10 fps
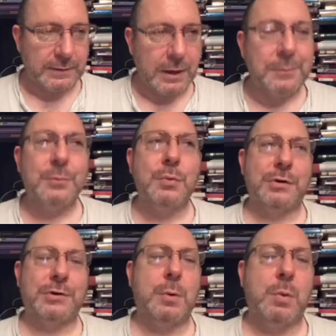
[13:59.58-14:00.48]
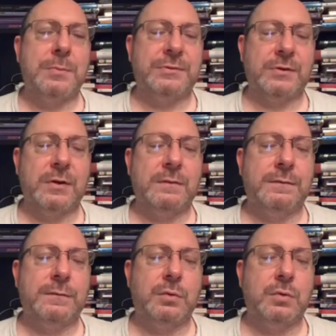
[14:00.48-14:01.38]
I've been working on my website
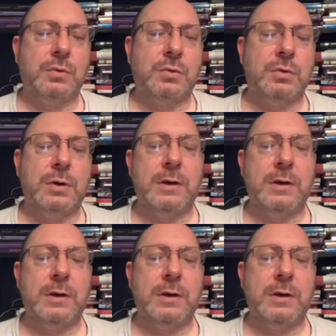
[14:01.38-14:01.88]
for